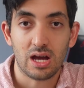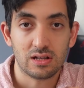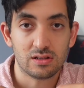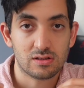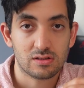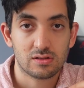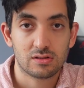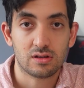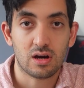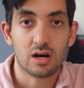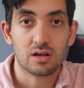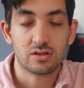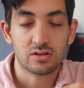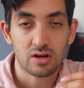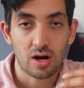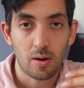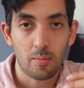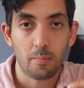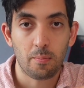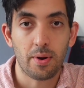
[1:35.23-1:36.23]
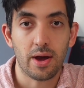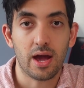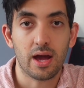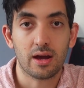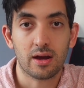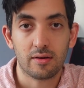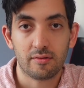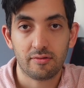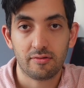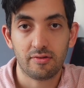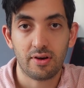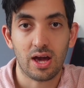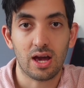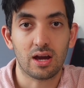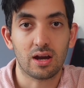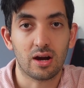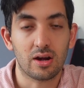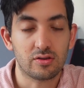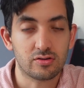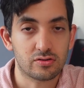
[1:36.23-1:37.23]
it's such a big
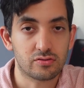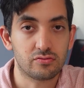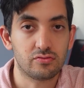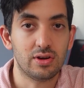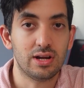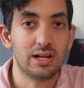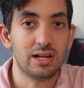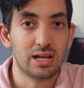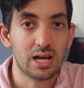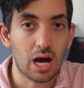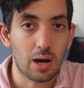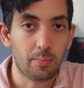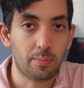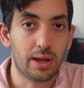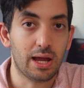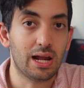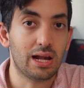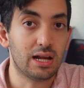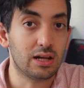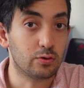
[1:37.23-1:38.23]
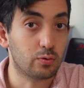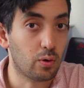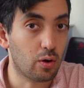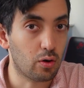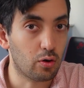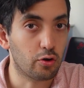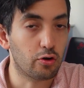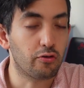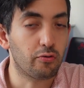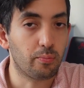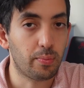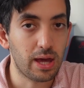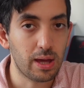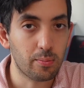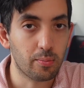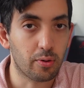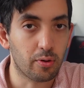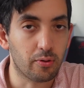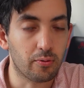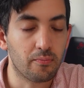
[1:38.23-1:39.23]
thing and it's really appealing to a lot of
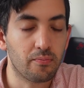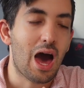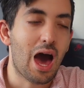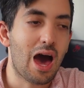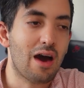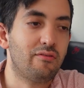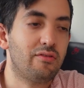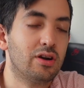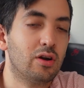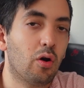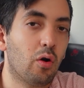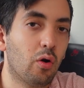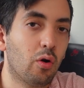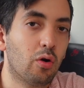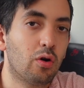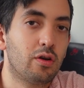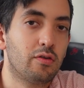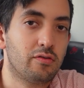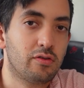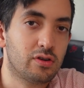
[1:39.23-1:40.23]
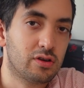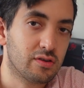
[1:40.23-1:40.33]
people. Having all of your